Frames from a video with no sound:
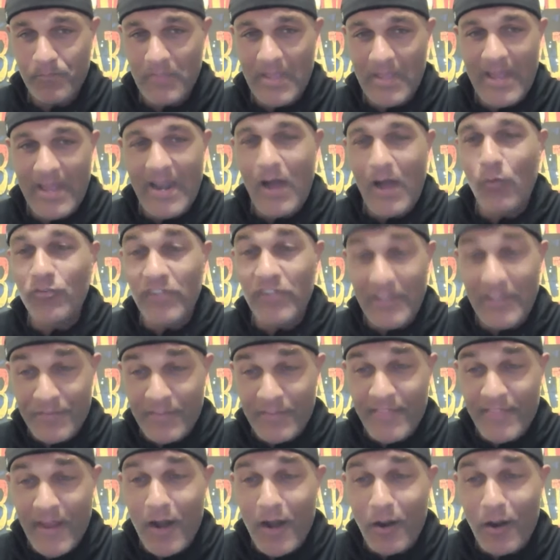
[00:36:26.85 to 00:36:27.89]
And I would leave it
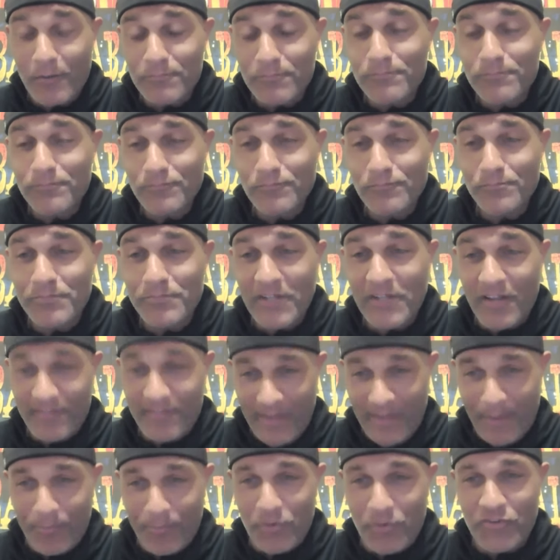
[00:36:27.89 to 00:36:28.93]
there because
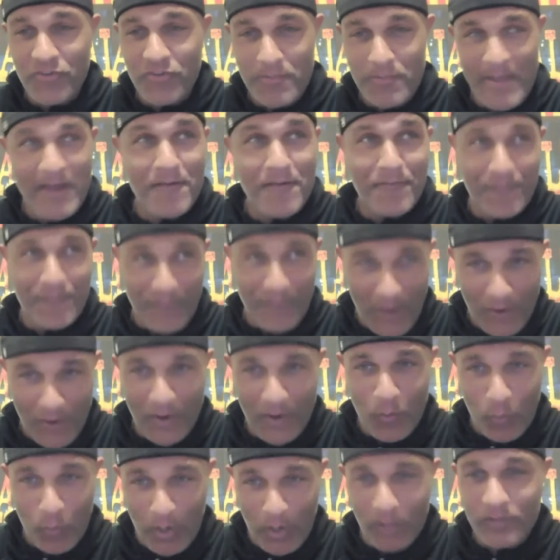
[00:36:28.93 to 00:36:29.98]
that person made it very
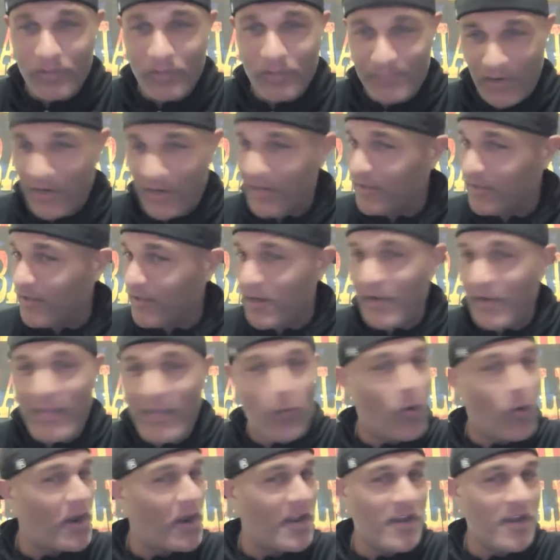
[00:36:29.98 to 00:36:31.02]
well, very clear he
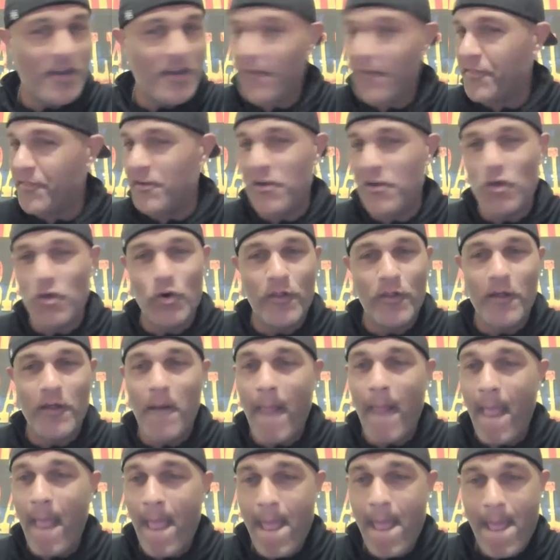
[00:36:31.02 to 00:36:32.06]
wanted nothing to do with it.
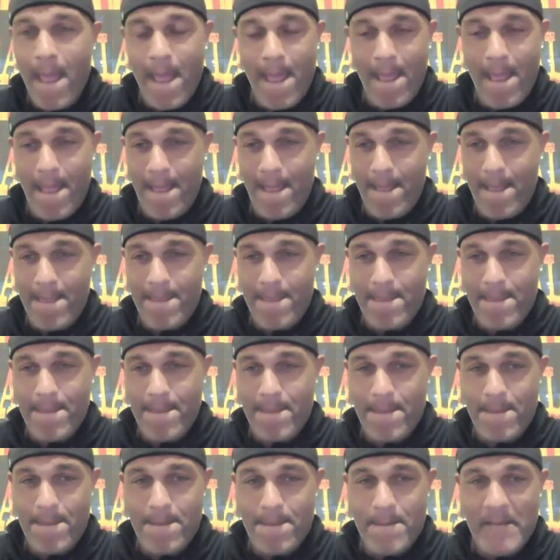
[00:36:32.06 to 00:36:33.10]

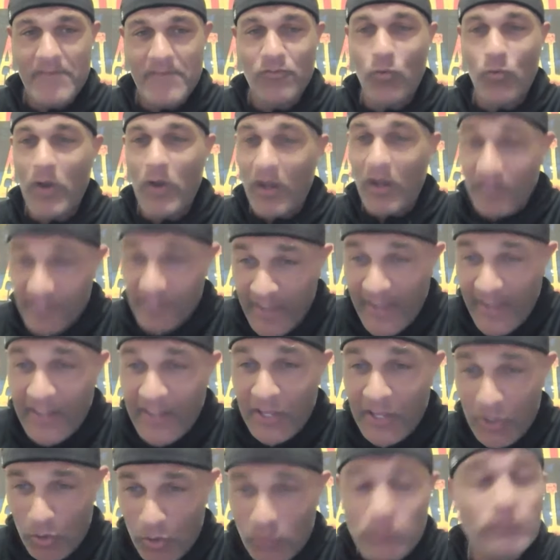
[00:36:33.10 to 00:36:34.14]
And so what I'll say to
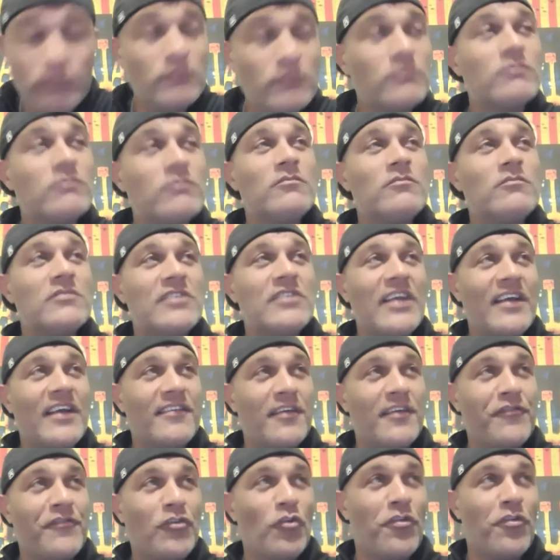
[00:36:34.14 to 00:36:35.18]
you is
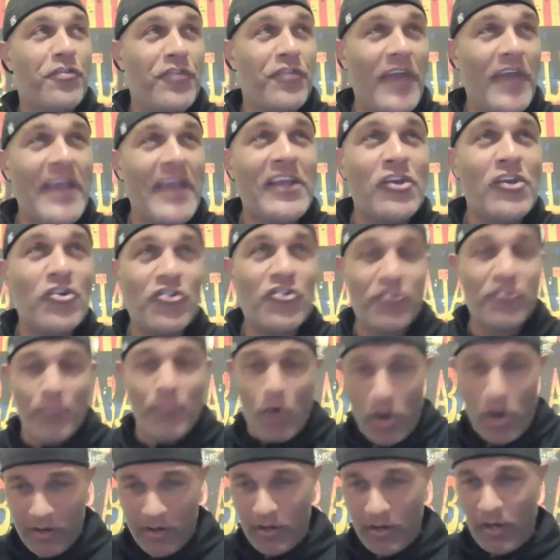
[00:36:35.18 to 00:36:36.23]
if you think you're
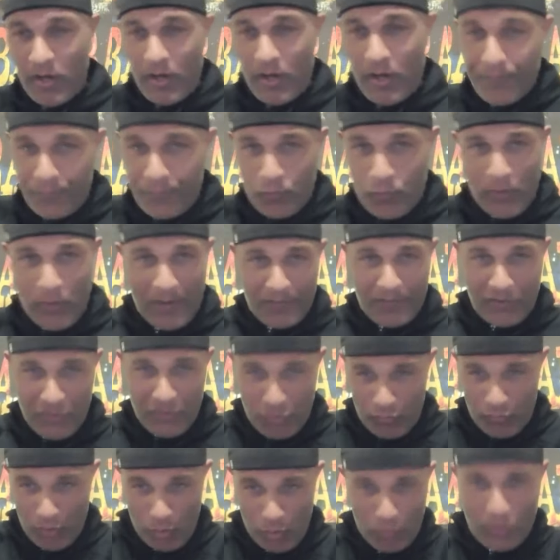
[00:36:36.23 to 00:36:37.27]
smart enough, whoever
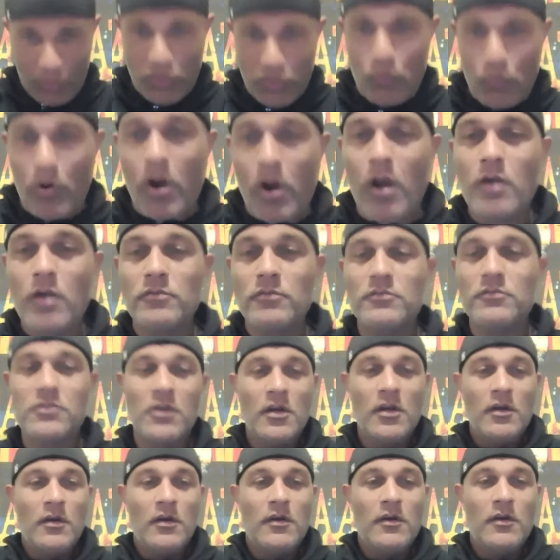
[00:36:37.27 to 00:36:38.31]
you know who you are,
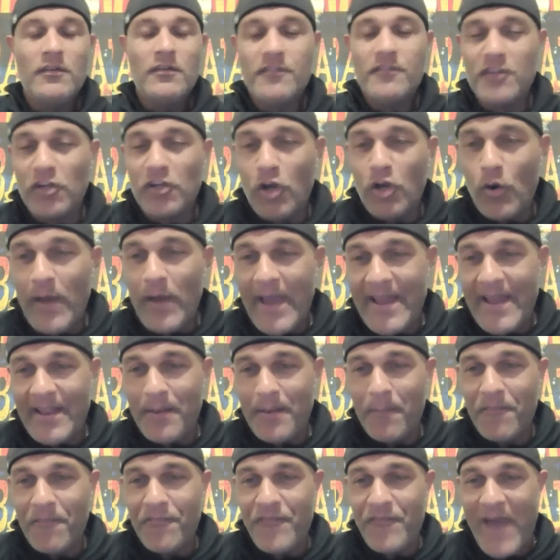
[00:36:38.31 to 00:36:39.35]
to go ahead
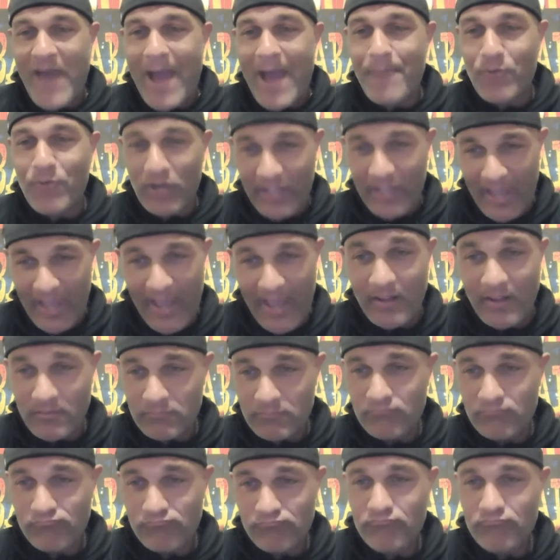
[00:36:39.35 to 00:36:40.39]
and fabricate
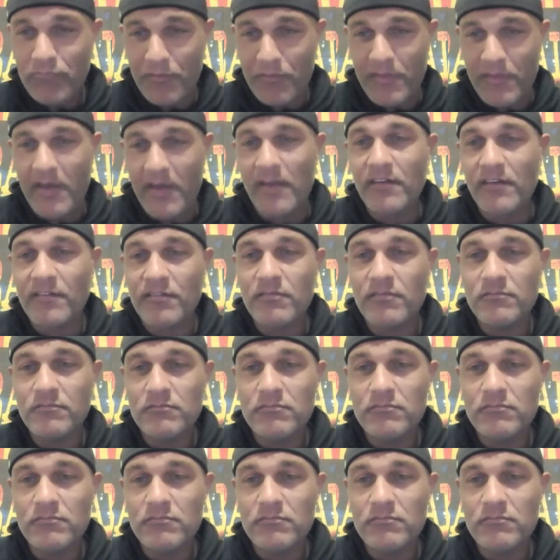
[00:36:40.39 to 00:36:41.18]
things